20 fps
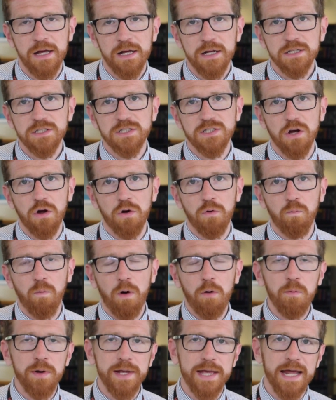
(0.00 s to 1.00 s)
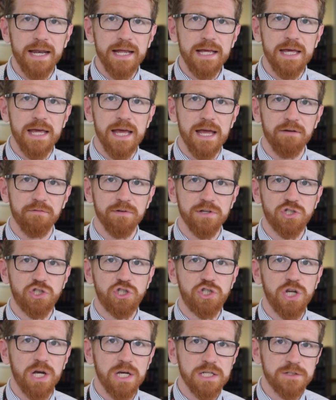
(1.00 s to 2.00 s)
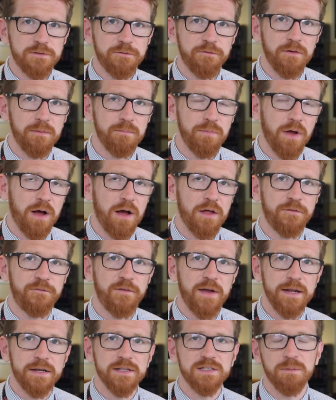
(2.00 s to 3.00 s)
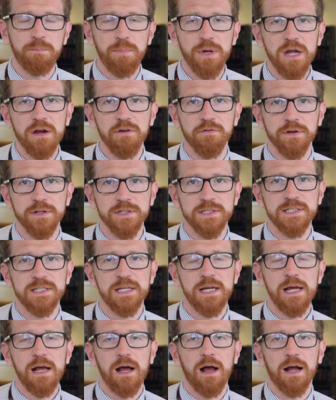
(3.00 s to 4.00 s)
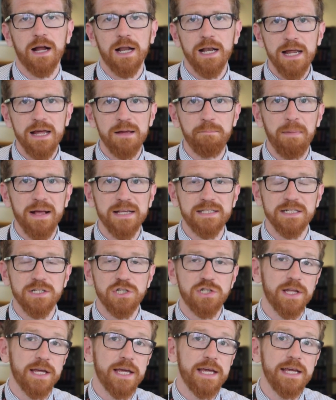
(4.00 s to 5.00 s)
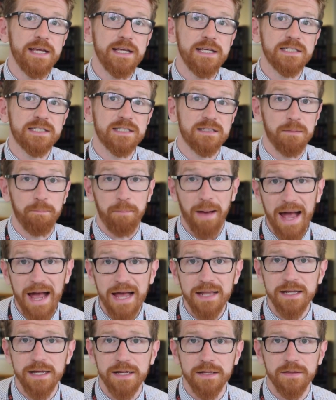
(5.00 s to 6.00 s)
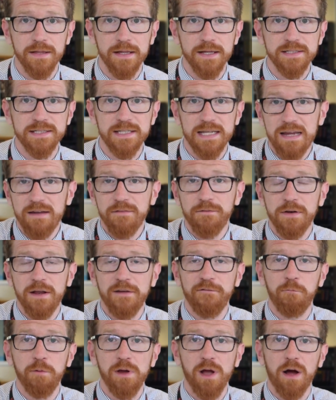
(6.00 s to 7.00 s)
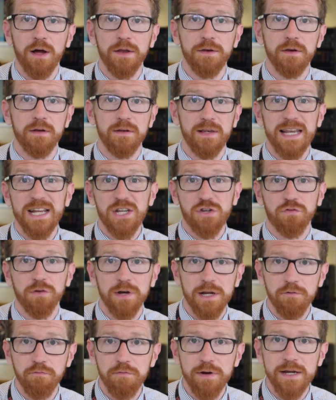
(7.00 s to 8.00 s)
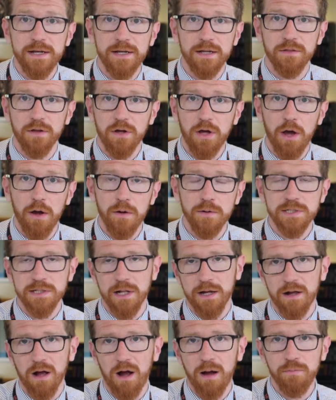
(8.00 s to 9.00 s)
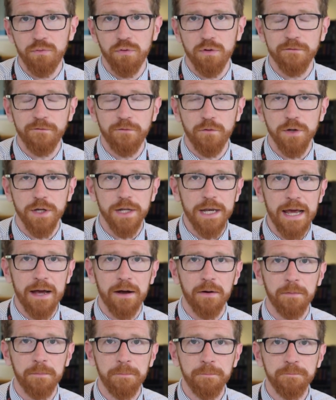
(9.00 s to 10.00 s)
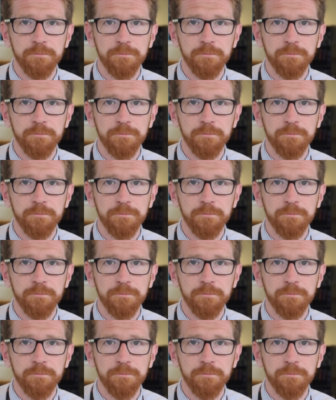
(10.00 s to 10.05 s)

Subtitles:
So what we're getting here is, just from Darth Vader's appearance, a clear message that he's the baddie in this, even if we aren't literally reading the codes like I'm doing for you now.